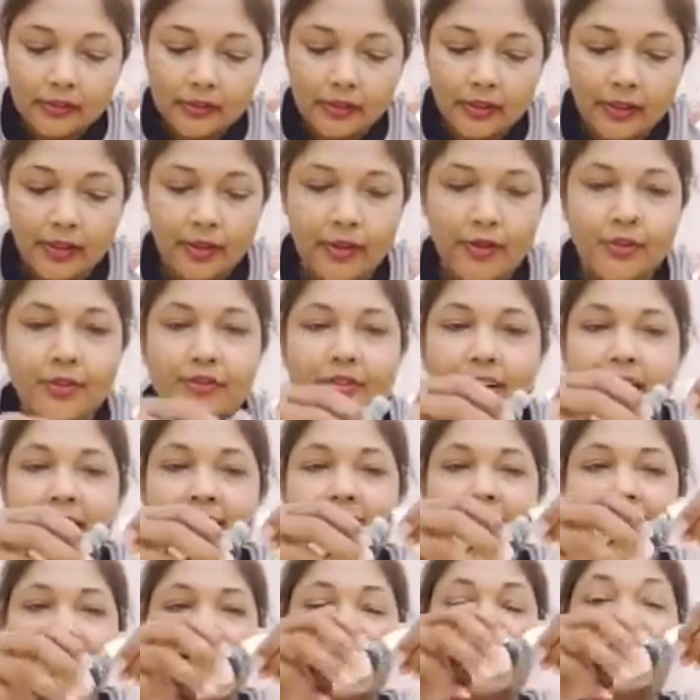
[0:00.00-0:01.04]
All
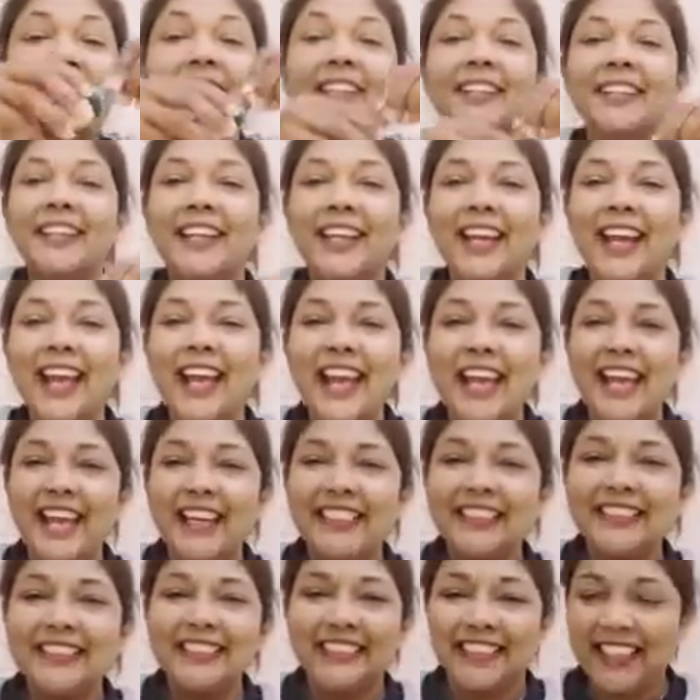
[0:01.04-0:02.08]
right.
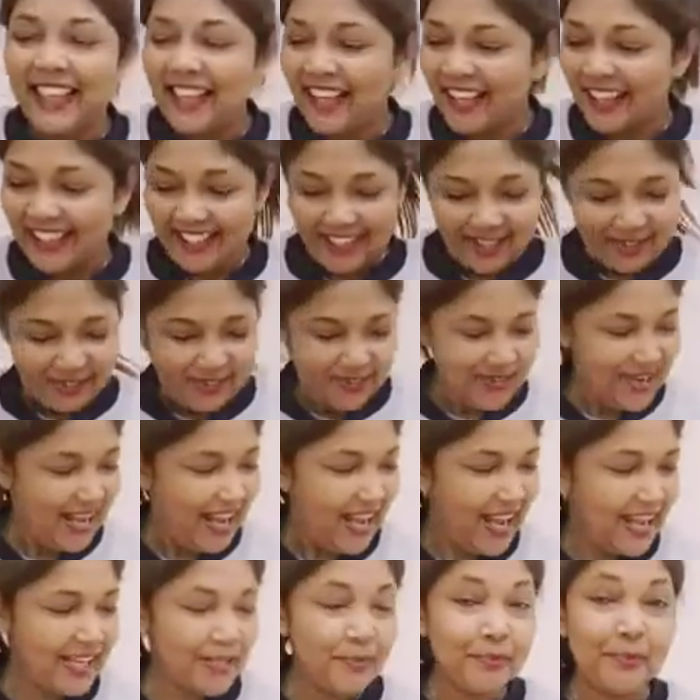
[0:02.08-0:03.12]
And now
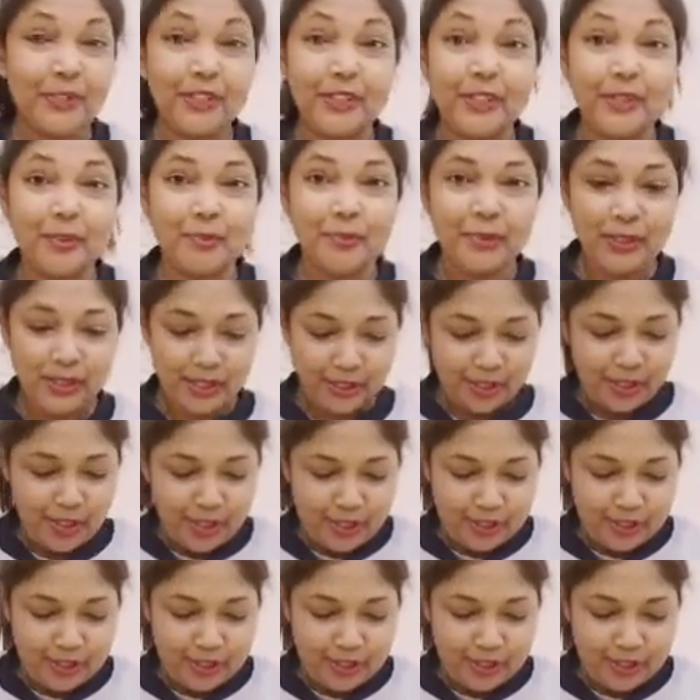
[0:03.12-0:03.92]
I am going to be